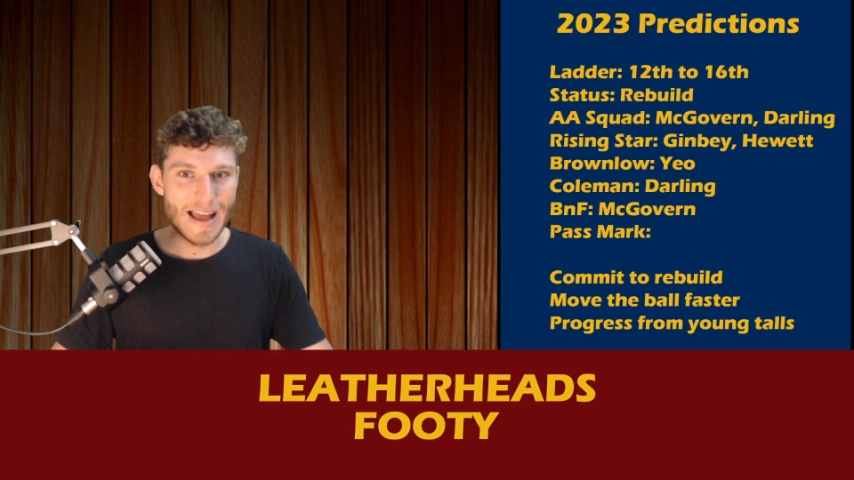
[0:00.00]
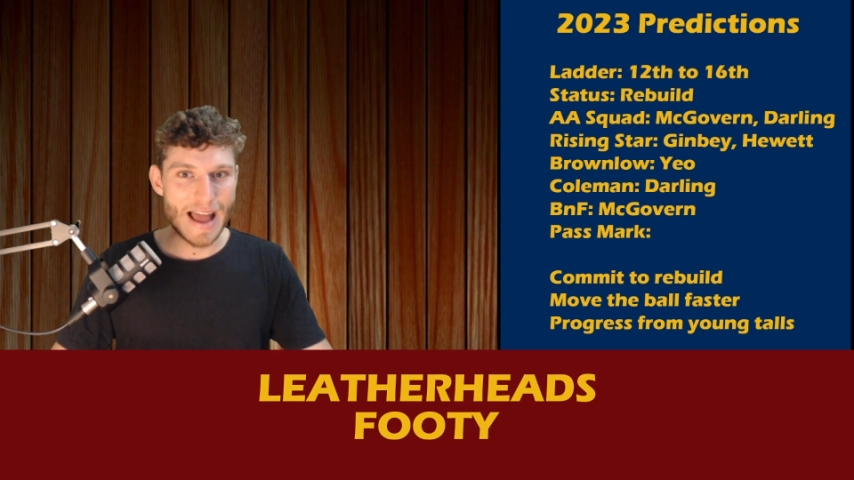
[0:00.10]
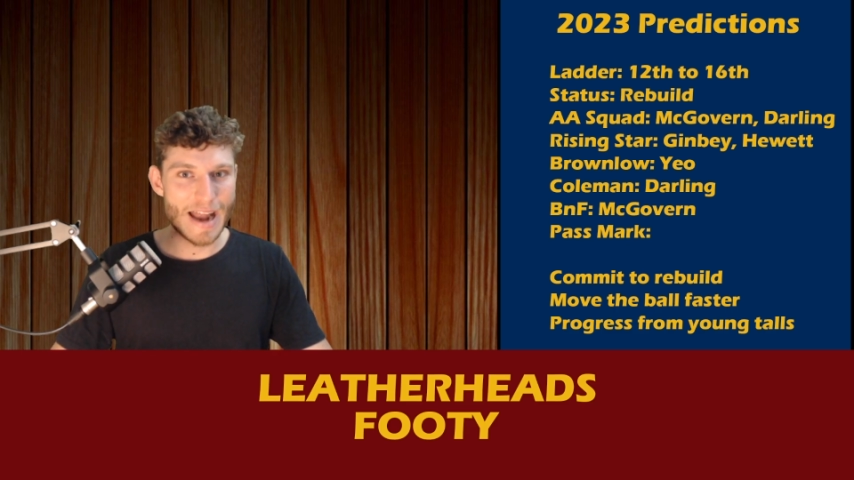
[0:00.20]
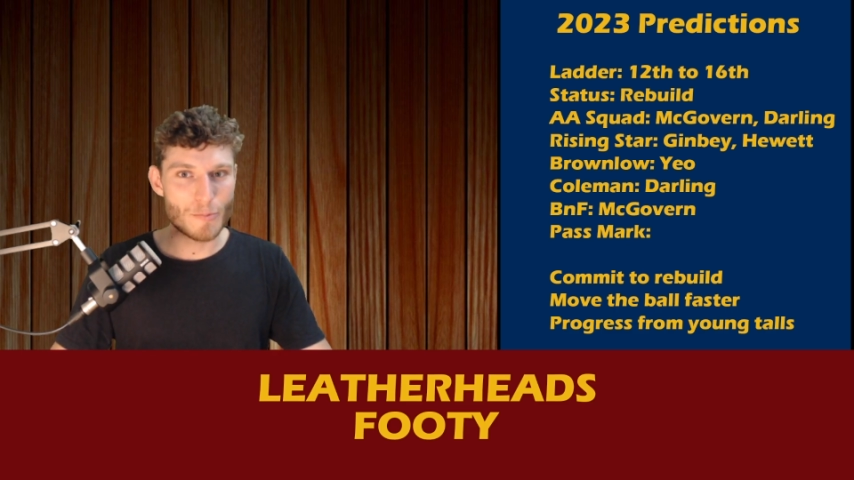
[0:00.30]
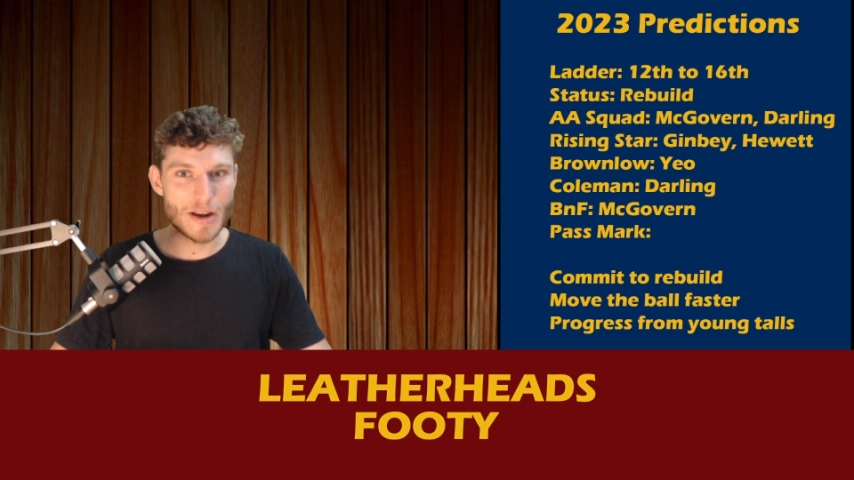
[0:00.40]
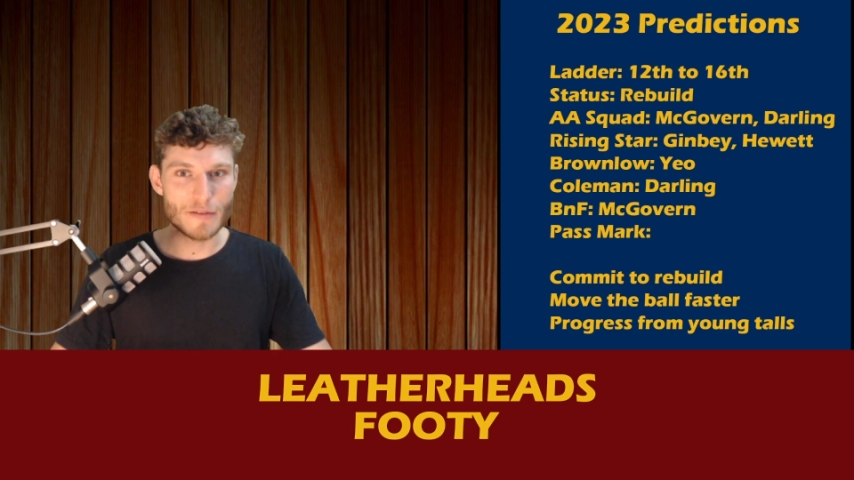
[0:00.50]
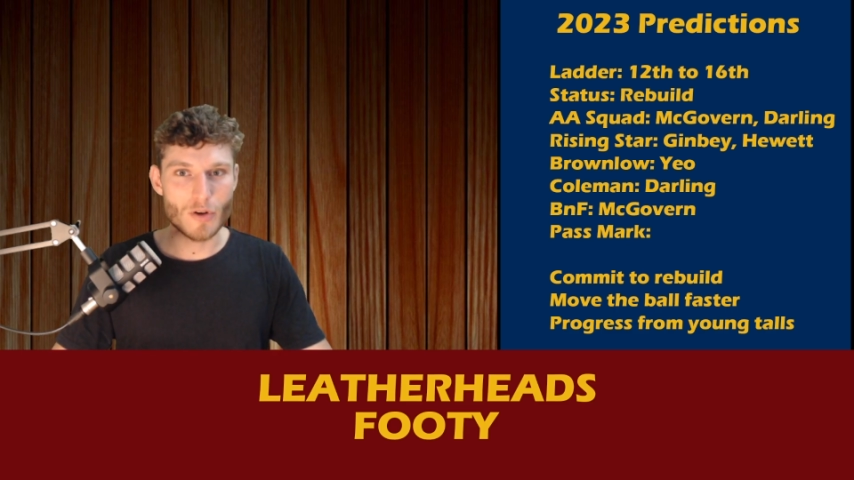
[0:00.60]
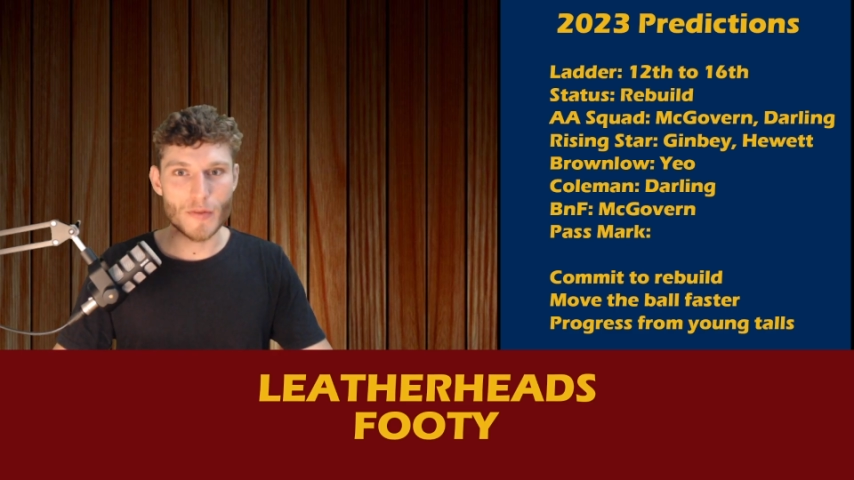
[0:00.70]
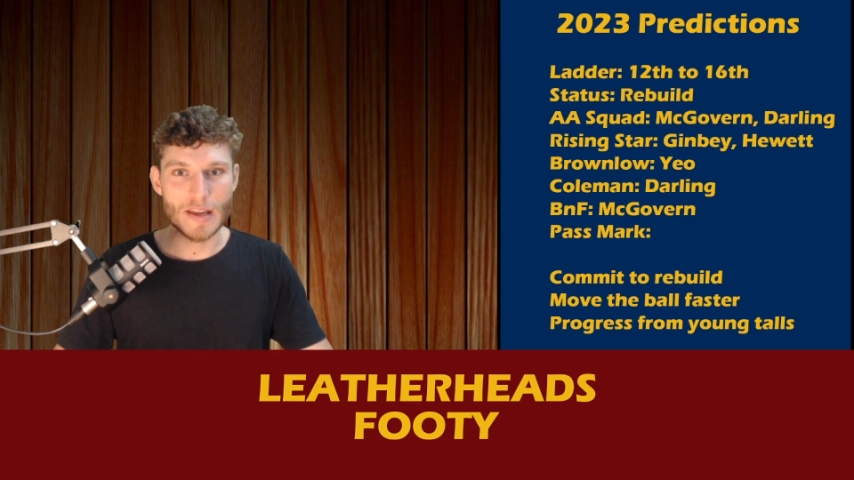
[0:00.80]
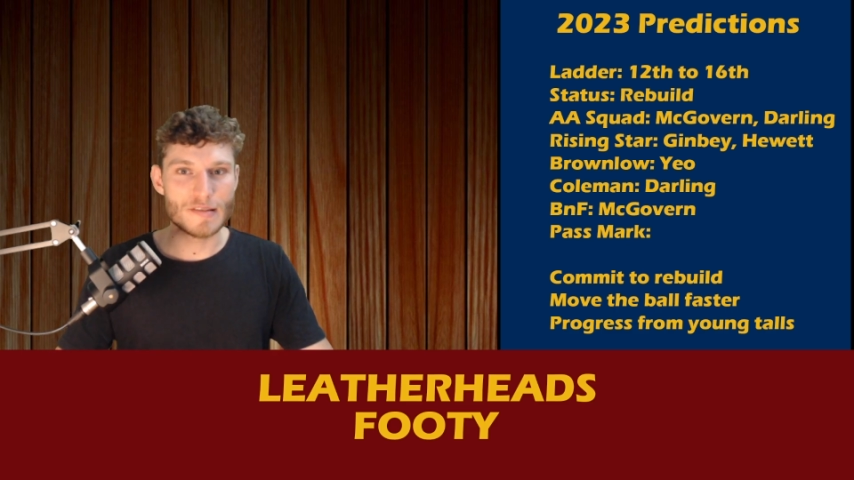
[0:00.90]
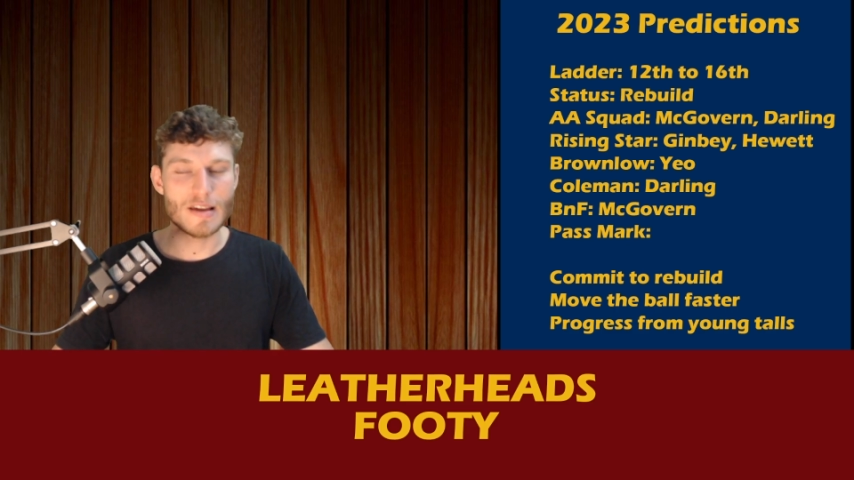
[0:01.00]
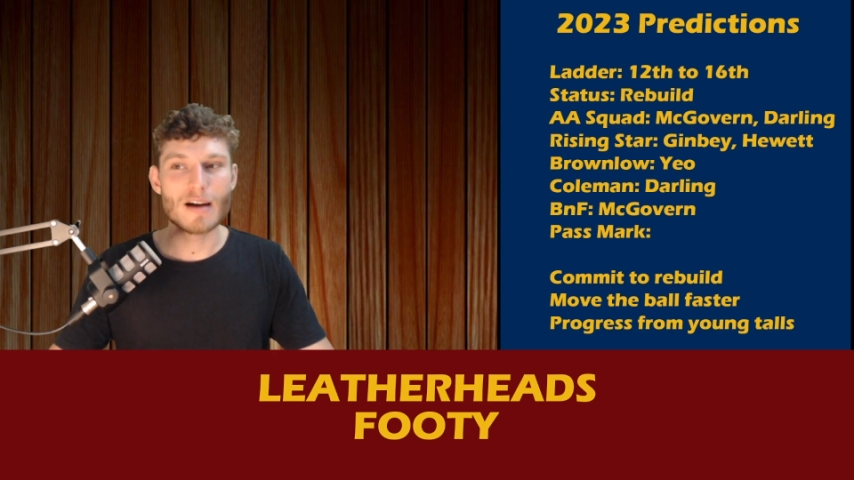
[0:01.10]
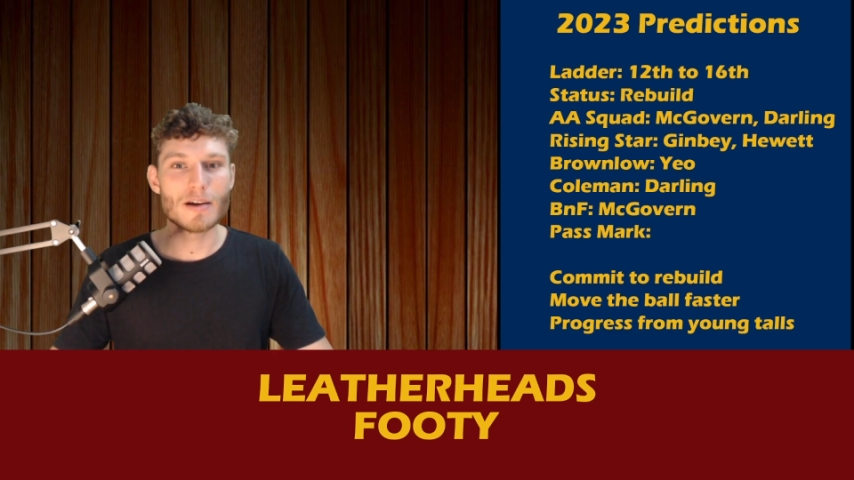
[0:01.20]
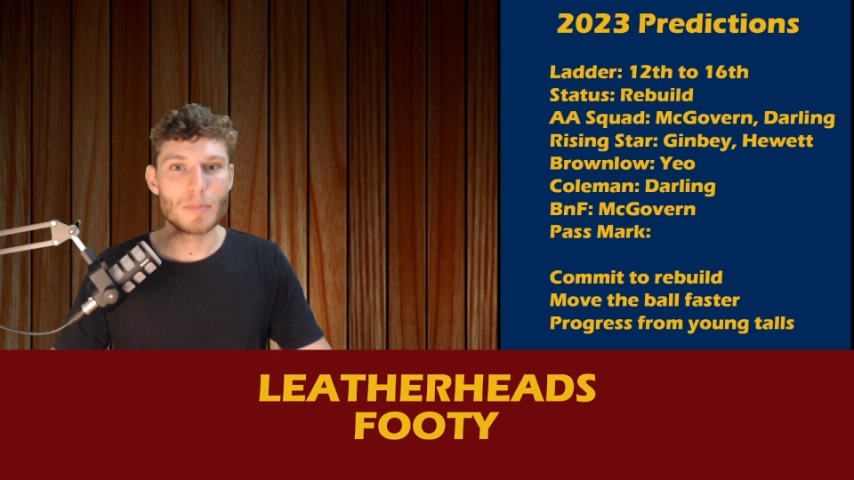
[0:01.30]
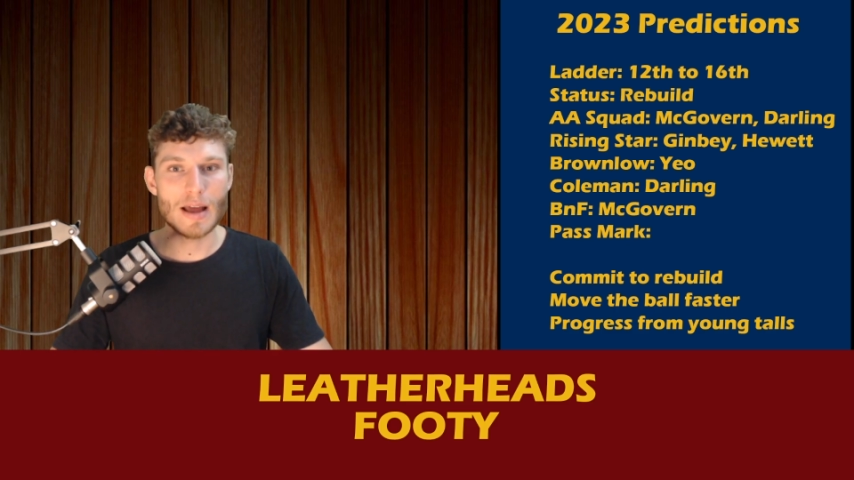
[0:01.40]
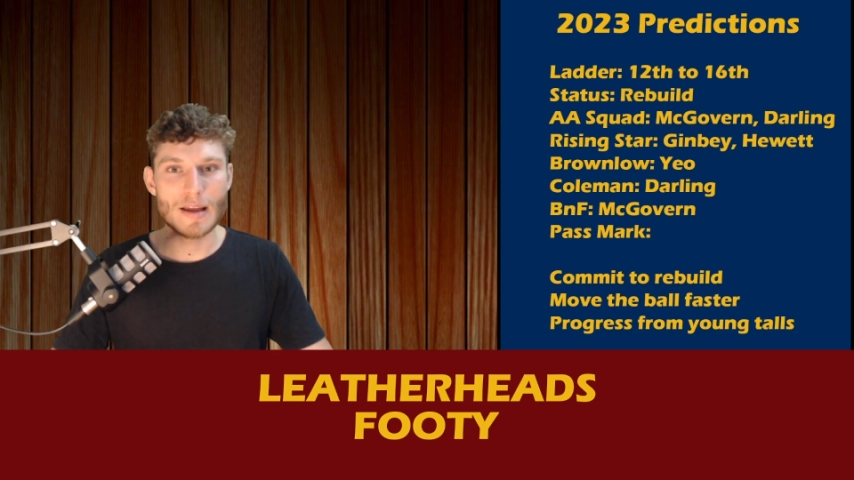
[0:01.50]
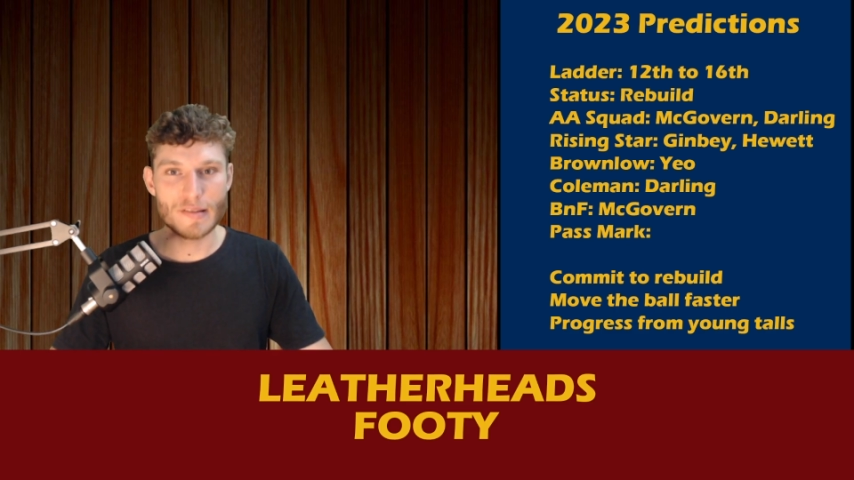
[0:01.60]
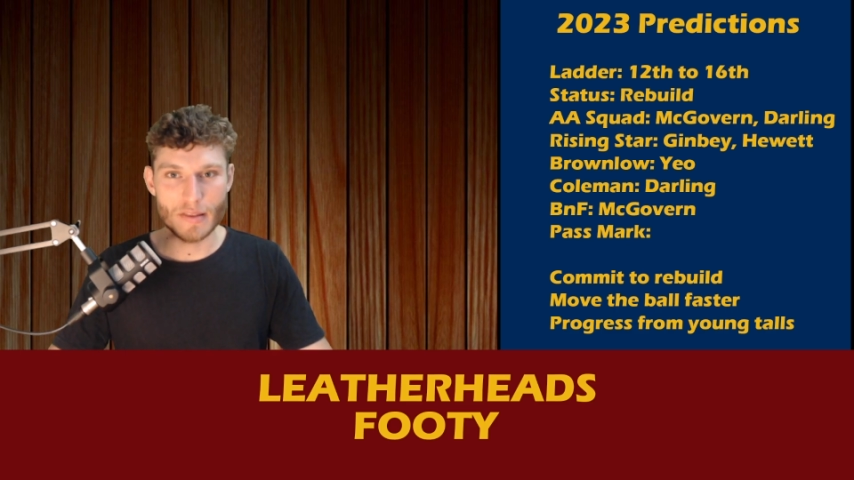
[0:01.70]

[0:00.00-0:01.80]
and when you've got these younger players